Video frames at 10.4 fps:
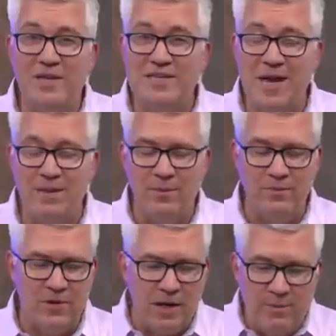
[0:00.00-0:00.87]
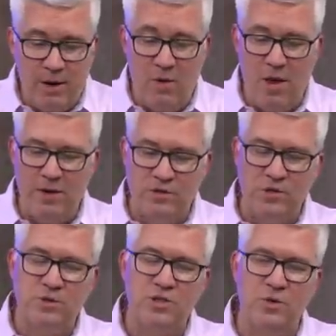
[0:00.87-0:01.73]
segment. We talked about how energy
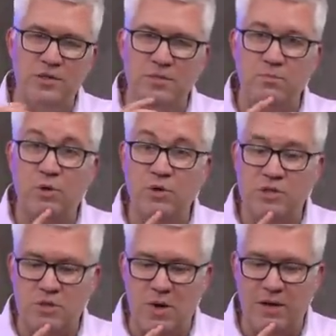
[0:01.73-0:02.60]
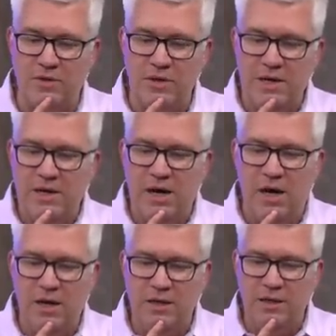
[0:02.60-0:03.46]
was showing some good strength Uh,
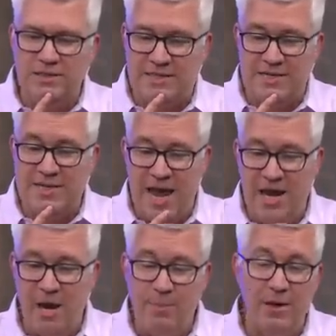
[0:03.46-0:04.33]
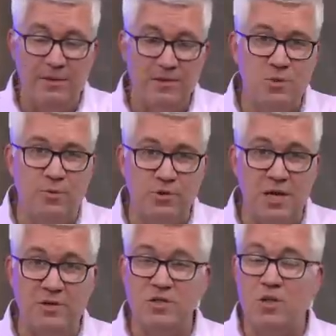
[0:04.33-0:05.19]
uh, today, up about two
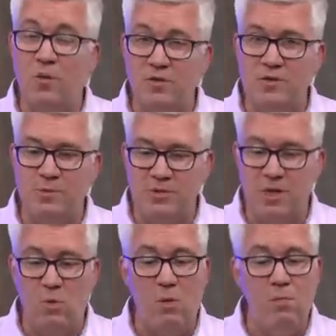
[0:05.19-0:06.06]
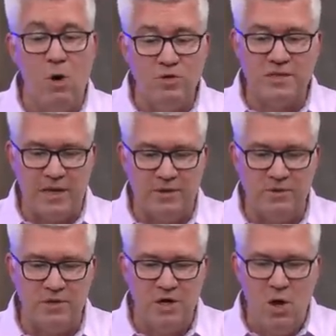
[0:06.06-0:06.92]
percent, just over two percent, while most
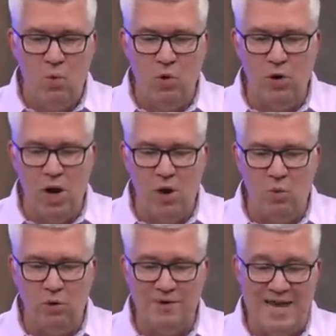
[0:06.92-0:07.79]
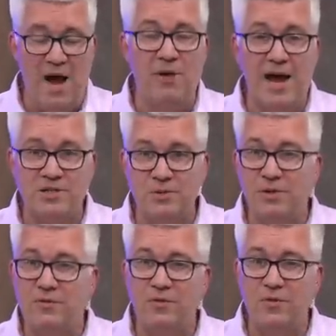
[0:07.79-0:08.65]
sectors were uh, were down
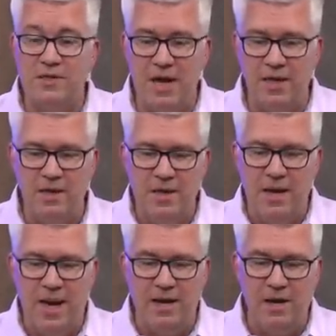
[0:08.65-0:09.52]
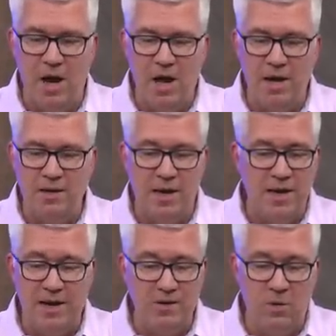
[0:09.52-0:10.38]
actually for the day, and uh, and
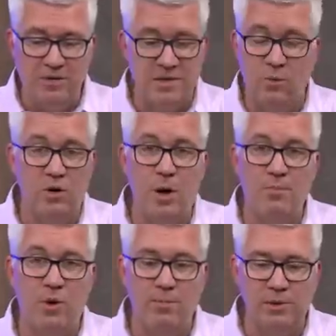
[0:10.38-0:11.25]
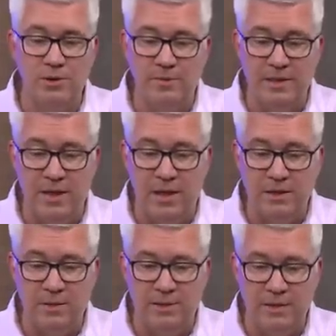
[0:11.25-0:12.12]
and any ones that were up were up a little bit a
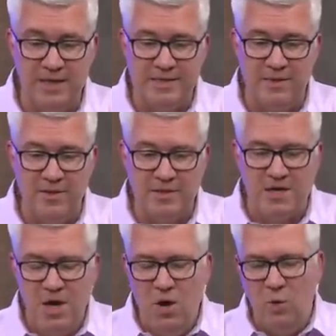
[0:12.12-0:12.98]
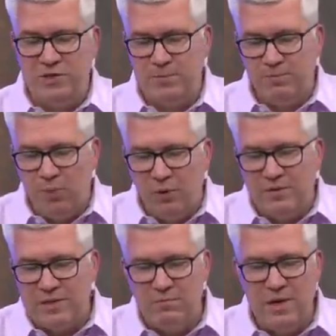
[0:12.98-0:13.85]
little bit less than this. What's
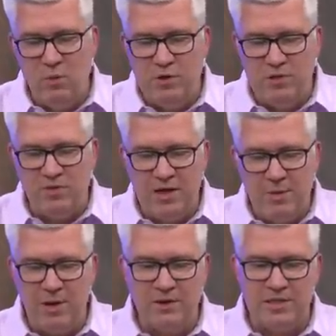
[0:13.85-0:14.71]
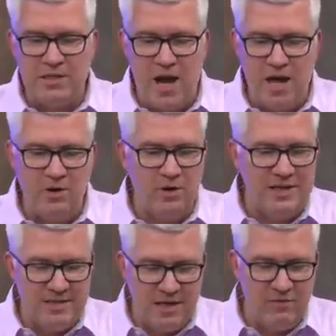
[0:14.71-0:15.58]
important to me when you think about a stock or an
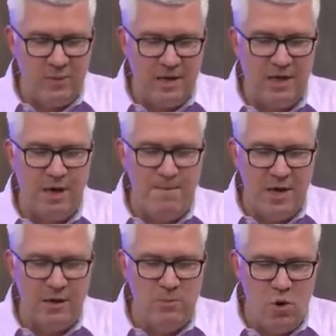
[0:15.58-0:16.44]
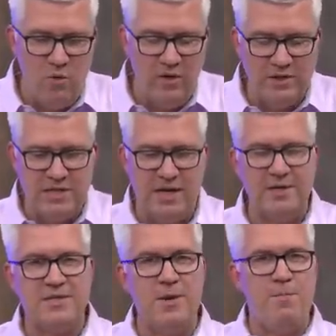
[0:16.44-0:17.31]
E T F making a big move is take a step